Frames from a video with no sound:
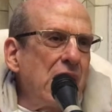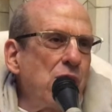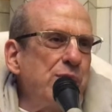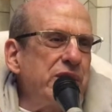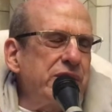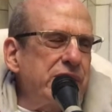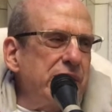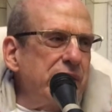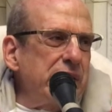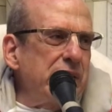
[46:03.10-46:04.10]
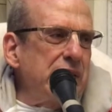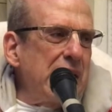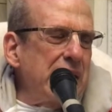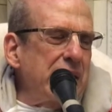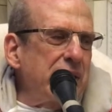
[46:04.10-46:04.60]
our material
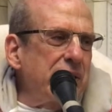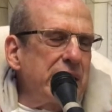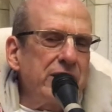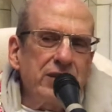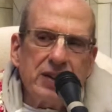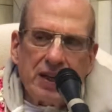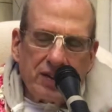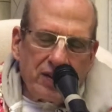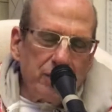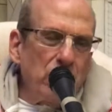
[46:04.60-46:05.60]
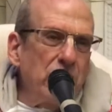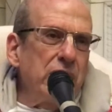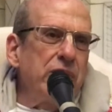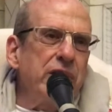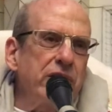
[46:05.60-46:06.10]
hankerings get
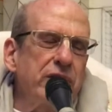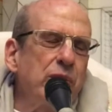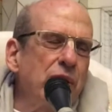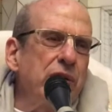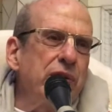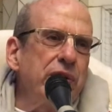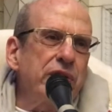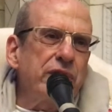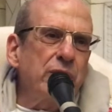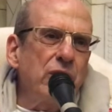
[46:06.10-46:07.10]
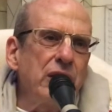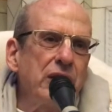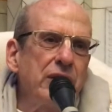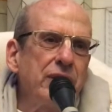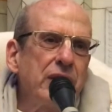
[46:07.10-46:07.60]
smaller and smaller and
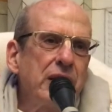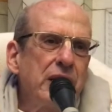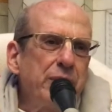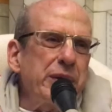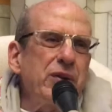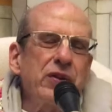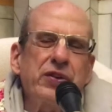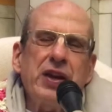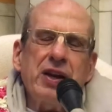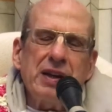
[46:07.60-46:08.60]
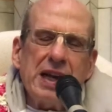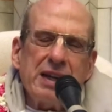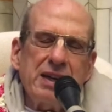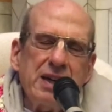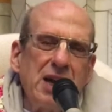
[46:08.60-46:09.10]
smaller, because they are
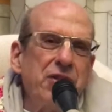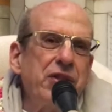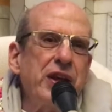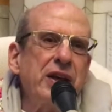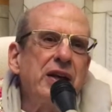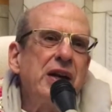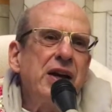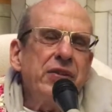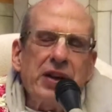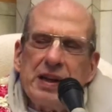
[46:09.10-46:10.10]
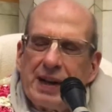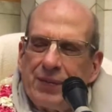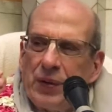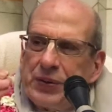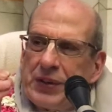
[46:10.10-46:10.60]
like nothing. They are
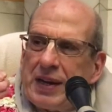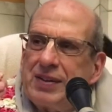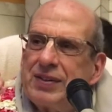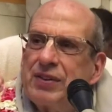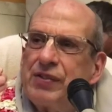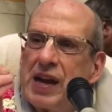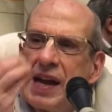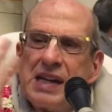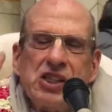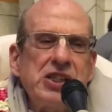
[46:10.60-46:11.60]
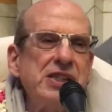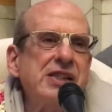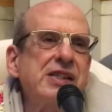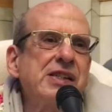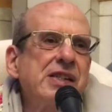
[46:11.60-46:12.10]
like the taste of
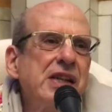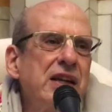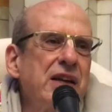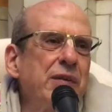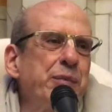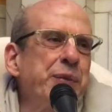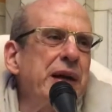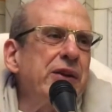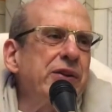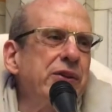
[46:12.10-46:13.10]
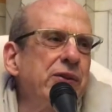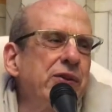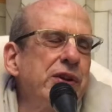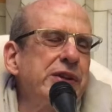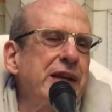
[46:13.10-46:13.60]
ashes compared to
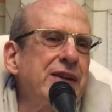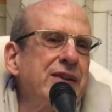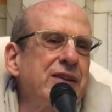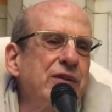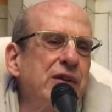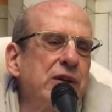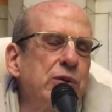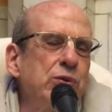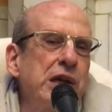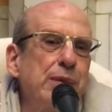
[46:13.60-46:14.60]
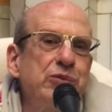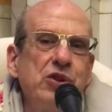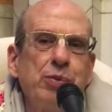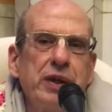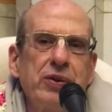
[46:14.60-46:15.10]
the taste of a gulab
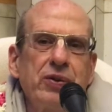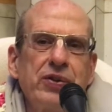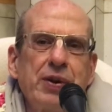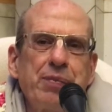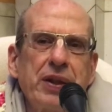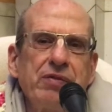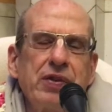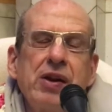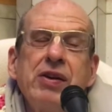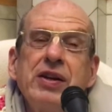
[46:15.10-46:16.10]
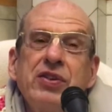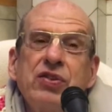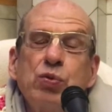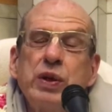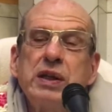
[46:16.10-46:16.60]
jamun or something very
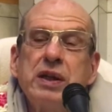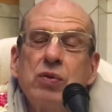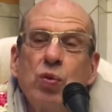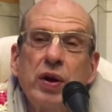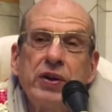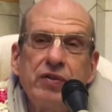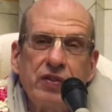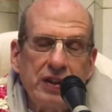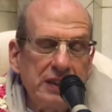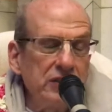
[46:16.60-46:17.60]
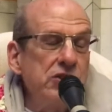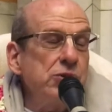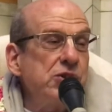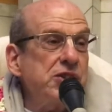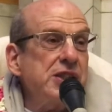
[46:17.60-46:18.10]
sweet and wonderful and
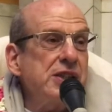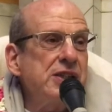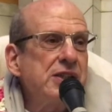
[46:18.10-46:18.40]
juicy.